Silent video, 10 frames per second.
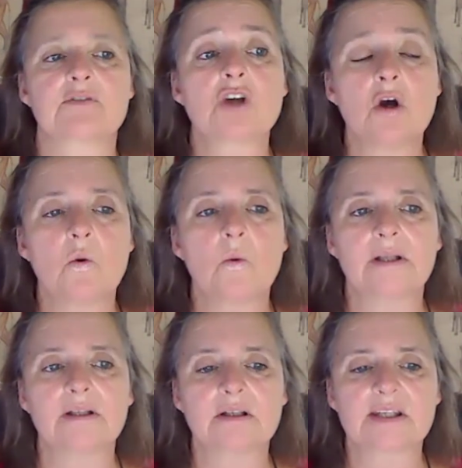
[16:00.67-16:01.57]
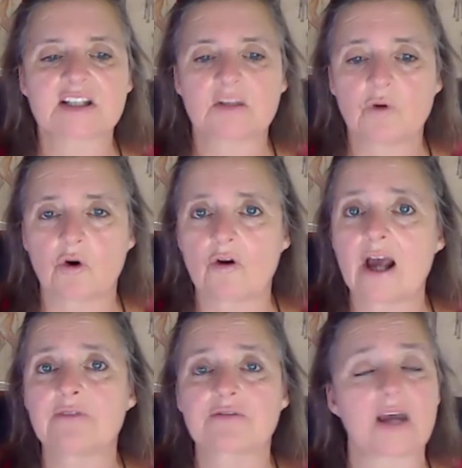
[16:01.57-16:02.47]
So when the system
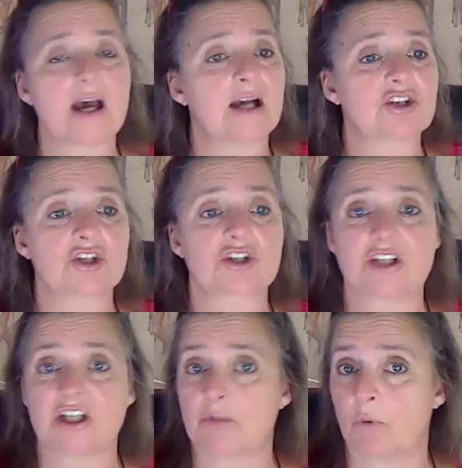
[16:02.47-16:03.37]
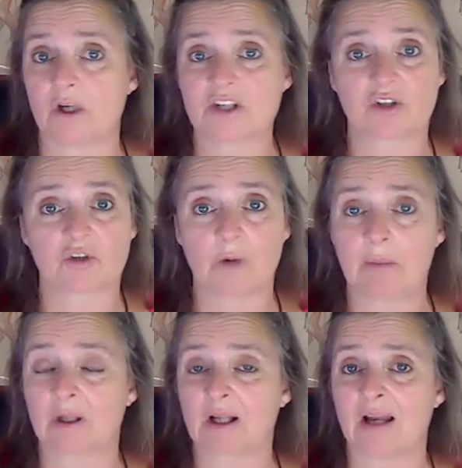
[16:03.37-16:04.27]
arrived, I just did the points Dr.
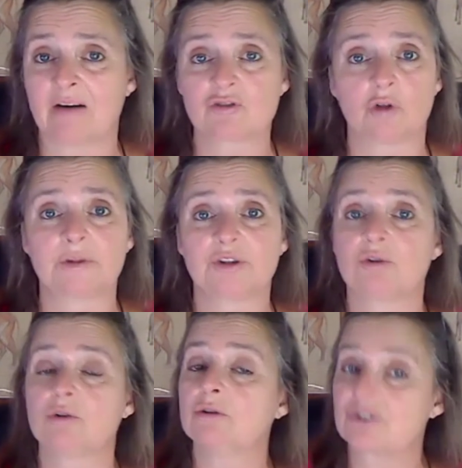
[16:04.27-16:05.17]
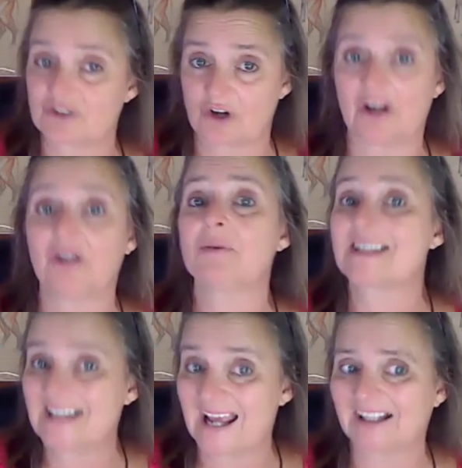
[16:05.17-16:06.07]
Graham McLaren told me to do, starting with
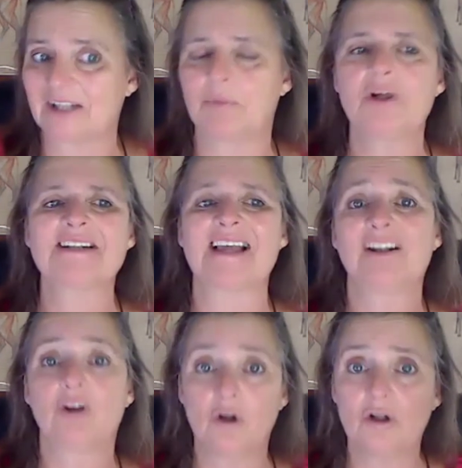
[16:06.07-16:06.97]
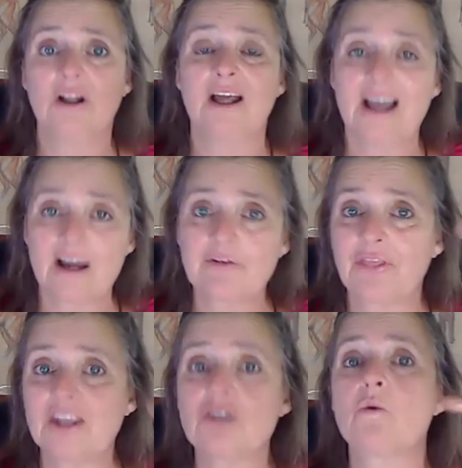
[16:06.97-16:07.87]
standard points and all
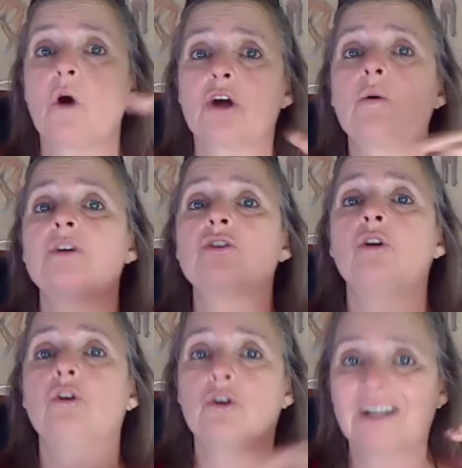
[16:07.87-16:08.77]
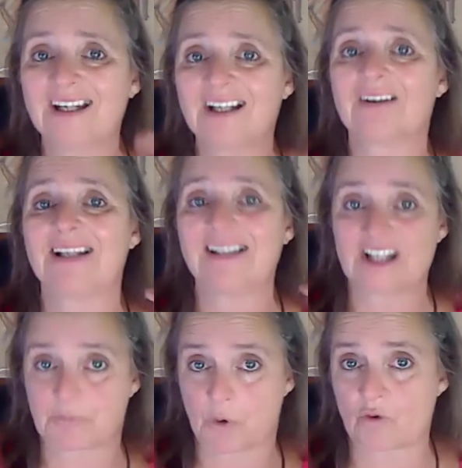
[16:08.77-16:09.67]
everything you are going to learn here in
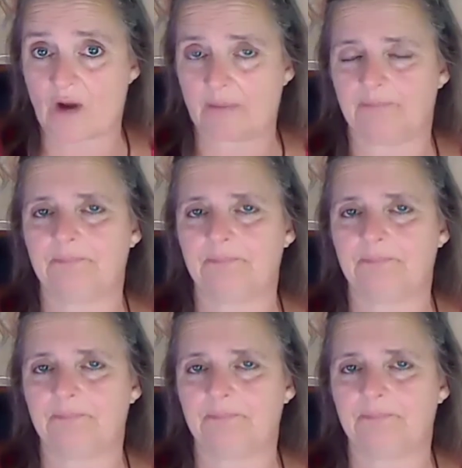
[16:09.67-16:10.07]
this program.